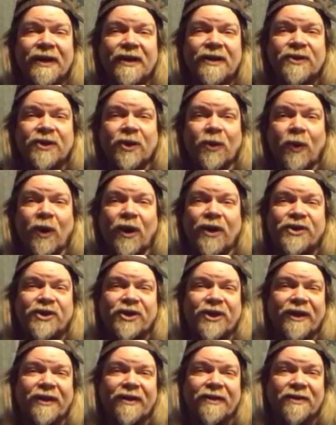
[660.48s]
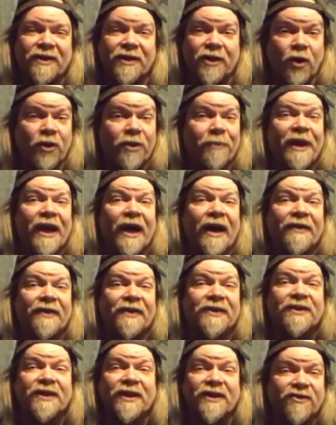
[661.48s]
So mm-hmm. watching, you know, the behind the
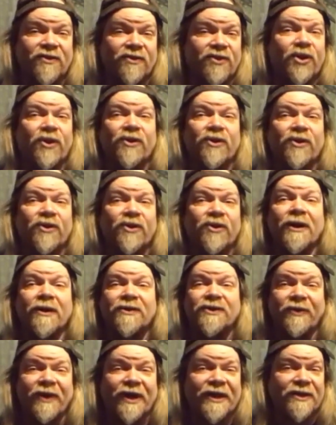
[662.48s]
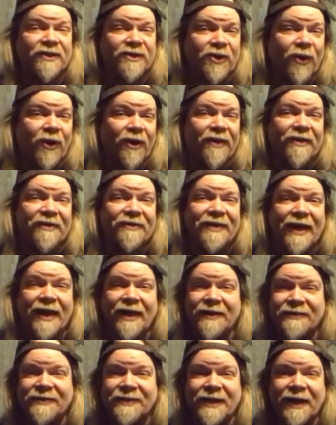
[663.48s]
scenes of George Romero directing Dawn of the Dead
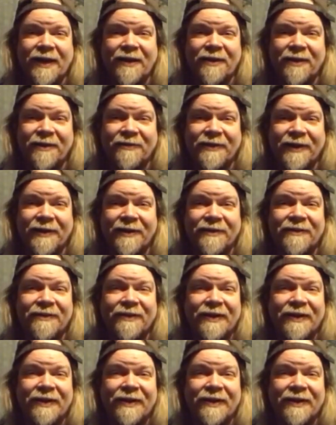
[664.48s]
and Day of the Dead,